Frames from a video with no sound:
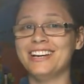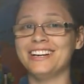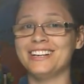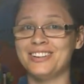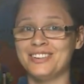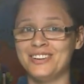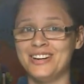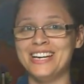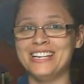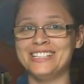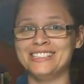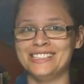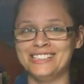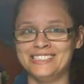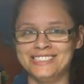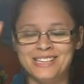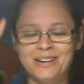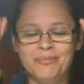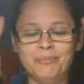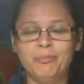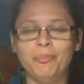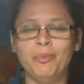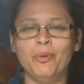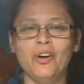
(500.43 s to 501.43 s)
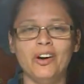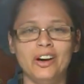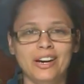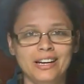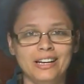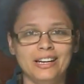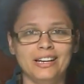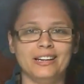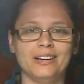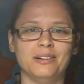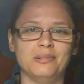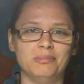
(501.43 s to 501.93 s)
agrees at some point
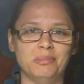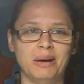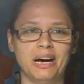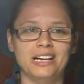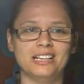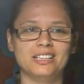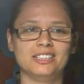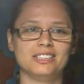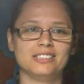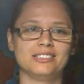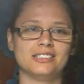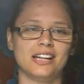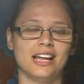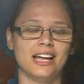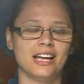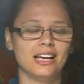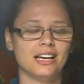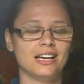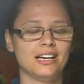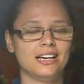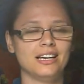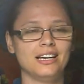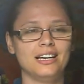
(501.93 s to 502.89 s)
in her mind, she's like,